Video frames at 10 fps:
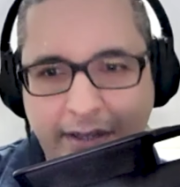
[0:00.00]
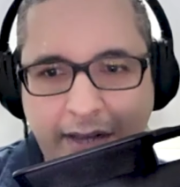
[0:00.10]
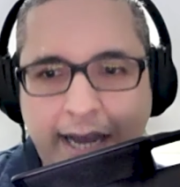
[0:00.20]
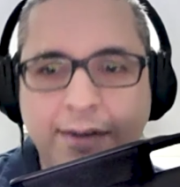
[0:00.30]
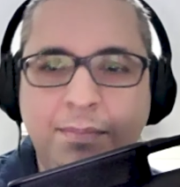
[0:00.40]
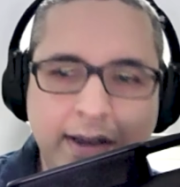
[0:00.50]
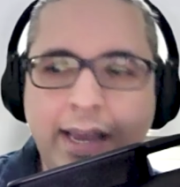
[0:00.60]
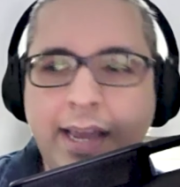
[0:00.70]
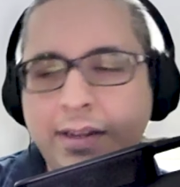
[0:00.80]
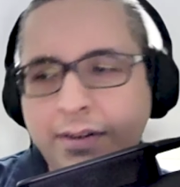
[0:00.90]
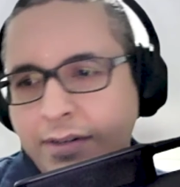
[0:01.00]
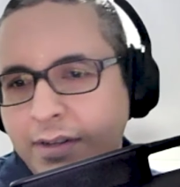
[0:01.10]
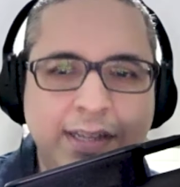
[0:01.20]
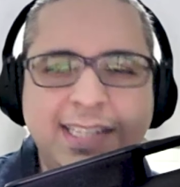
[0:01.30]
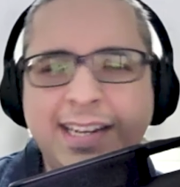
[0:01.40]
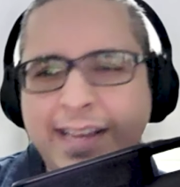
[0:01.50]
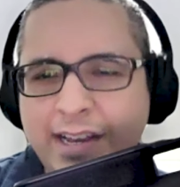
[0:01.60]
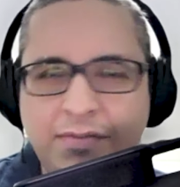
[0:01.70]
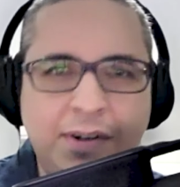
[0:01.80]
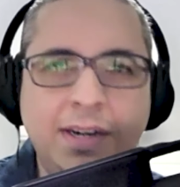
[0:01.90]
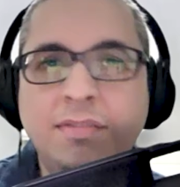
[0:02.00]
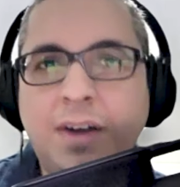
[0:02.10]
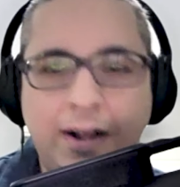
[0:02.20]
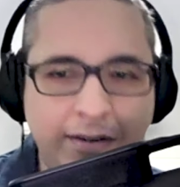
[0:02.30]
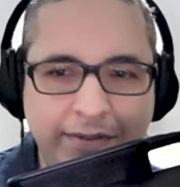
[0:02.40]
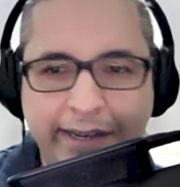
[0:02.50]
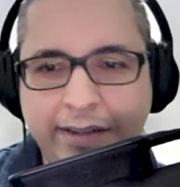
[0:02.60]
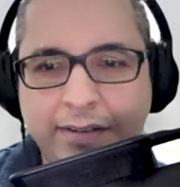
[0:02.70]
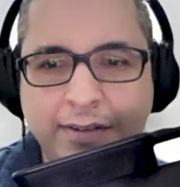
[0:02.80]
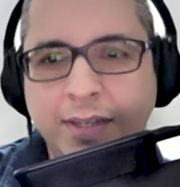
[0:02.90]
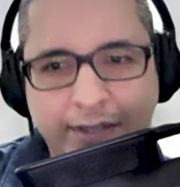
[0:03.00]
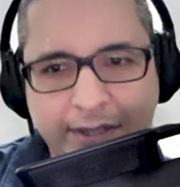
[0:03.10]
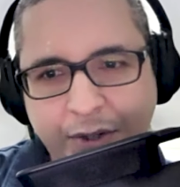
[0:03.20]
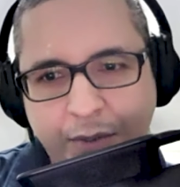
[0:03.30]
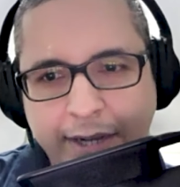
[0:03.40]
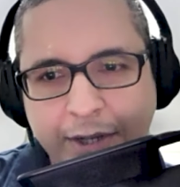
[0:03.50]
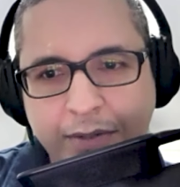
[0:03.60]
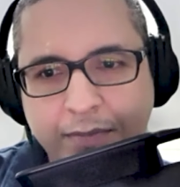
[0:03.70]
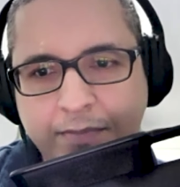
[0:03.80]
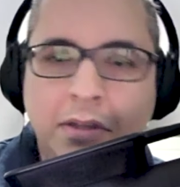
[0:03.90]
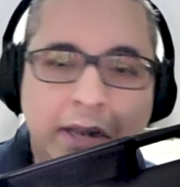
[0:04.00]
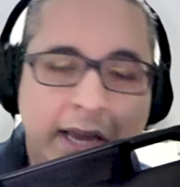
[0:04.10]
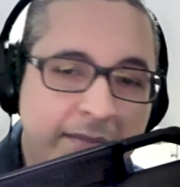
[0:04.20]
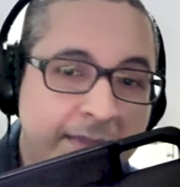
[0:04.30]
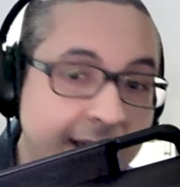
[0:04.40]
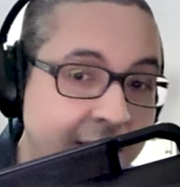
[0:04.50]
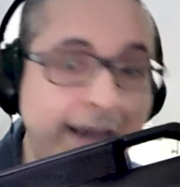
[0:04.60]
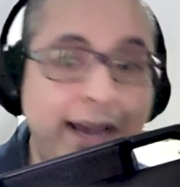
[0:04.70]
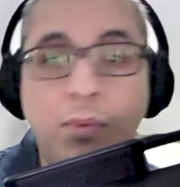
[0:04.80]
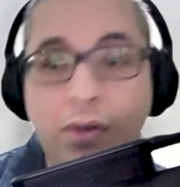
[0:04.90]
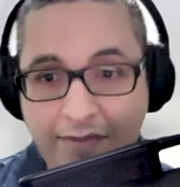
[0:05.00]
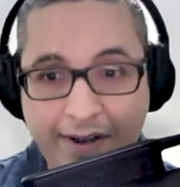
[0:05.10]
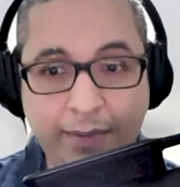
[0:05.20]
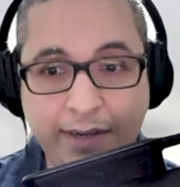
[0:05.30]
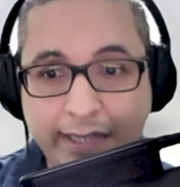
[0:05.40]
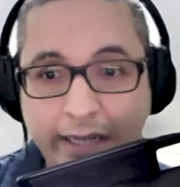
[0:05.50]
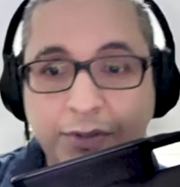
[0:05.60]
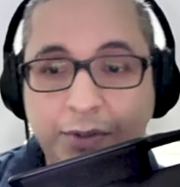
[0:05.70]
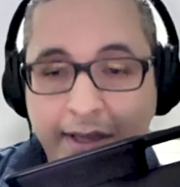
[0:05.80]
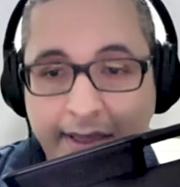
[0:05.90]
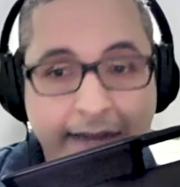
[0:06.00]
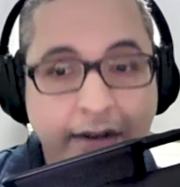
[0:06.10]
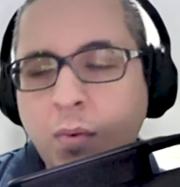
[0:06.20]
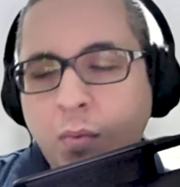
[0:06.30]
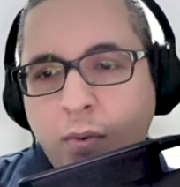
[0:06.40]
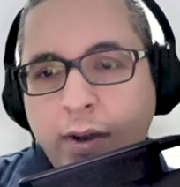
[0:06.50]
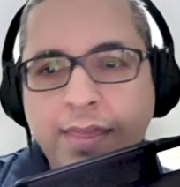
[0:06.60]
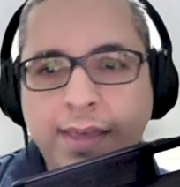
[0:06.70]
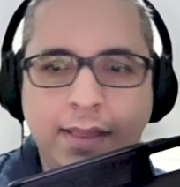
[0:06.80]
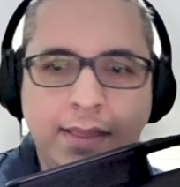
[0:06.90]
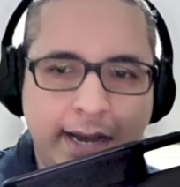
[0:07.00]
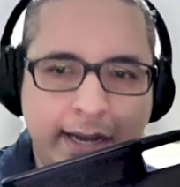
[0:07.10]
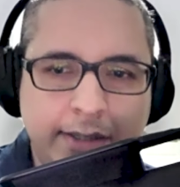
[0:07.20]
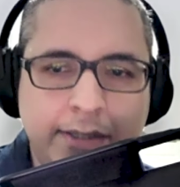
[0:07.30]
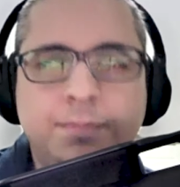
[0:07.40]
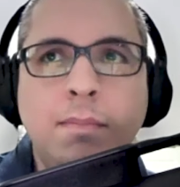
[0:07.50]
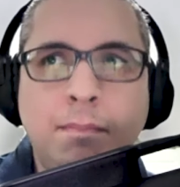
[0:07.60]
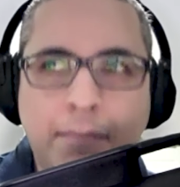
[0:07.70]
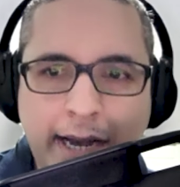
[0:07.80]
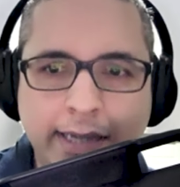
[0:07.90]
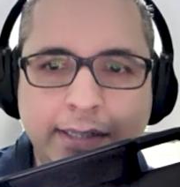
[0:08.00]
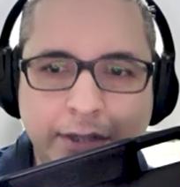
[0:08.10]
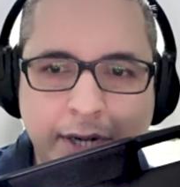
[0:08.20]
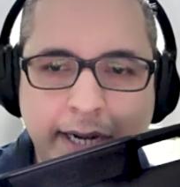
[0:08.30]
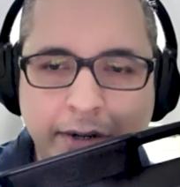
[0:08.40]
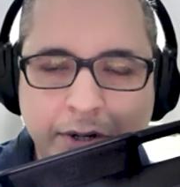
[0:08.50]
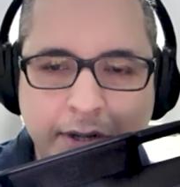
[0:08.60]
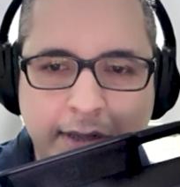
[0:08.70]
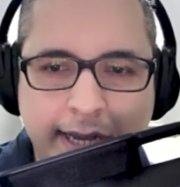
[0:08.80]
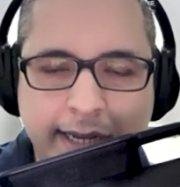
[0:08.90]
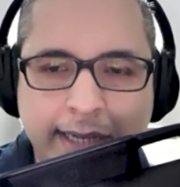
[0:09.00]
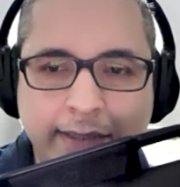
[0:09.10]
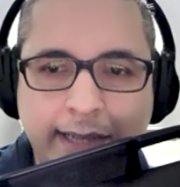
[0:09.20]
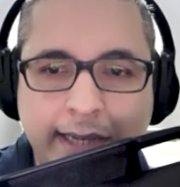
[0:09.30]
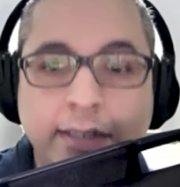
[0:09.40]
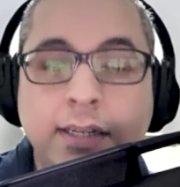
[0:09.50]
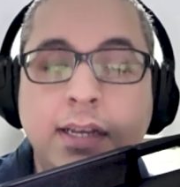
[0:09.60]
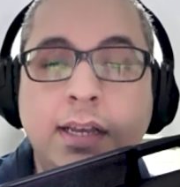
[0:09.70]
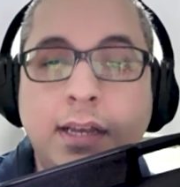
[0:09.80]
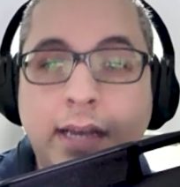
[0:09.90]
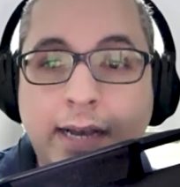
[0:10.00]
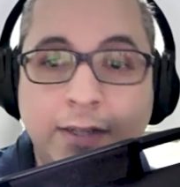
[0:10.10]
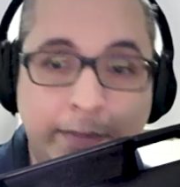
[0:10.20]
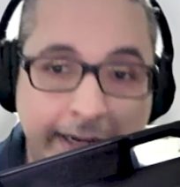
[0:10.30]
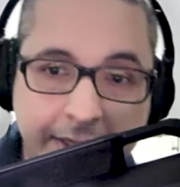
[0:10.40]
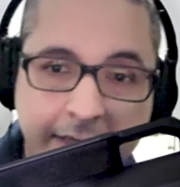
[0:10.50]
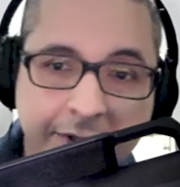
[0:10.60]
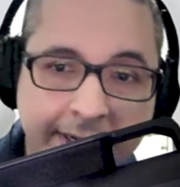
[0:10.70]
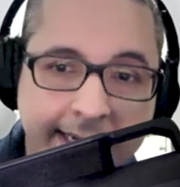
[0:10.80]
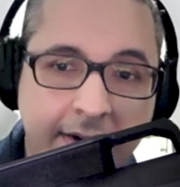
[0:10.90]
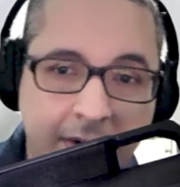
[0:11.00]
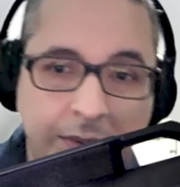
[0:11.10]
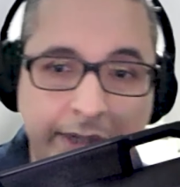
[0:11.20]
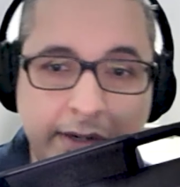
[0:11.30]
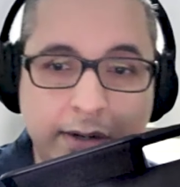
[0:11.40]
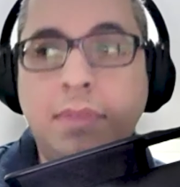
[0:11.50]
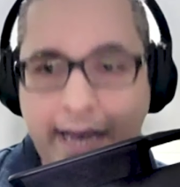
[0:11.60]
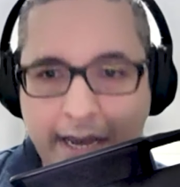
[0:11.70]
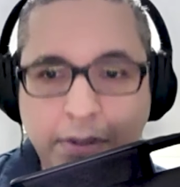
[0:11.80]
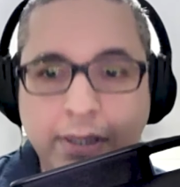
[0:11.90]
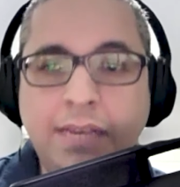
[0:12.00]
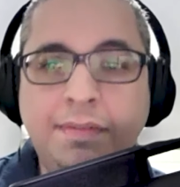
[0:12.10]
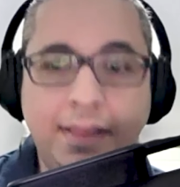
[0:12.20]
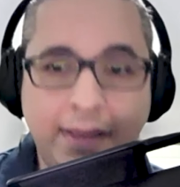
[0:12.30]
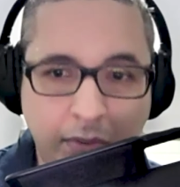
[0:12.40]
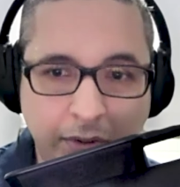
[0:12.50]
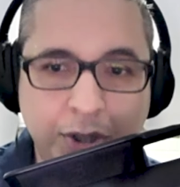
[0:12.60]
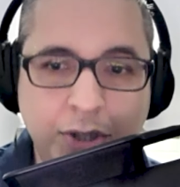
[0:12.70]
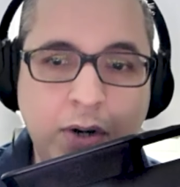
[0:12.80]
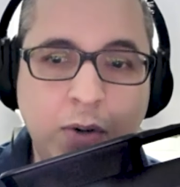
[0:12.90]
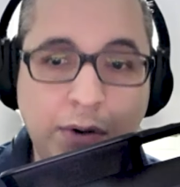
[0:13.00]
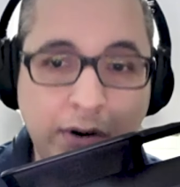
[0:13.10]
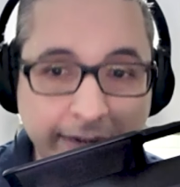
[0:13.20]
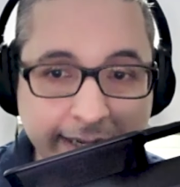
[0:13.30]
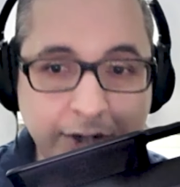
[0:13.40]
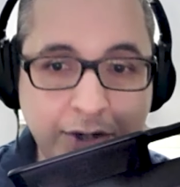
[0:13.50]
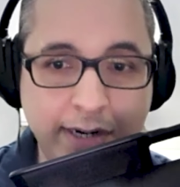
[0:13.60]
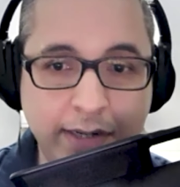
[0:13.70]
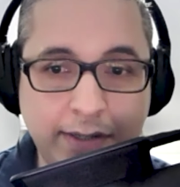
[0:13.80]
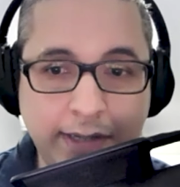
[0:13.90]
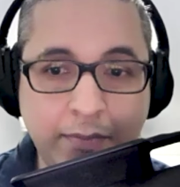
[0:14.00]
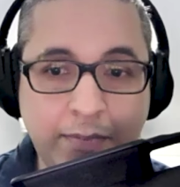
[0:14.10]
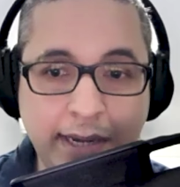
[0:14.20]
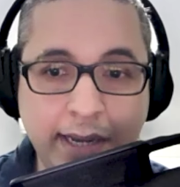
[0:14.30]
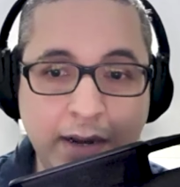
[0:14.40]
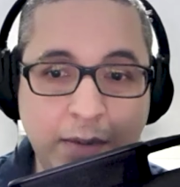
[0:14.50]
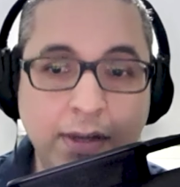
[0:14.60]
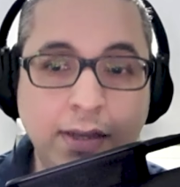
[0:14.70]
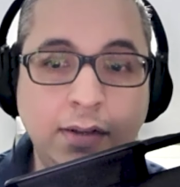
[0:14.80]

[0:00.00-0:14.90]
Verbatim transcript: a lot. And it's an ever evolving uh, situation like mm-hmm. maybe i will find myself doing that one thing that might change that is that as my children get older i believe that they will show more of an interest in picking up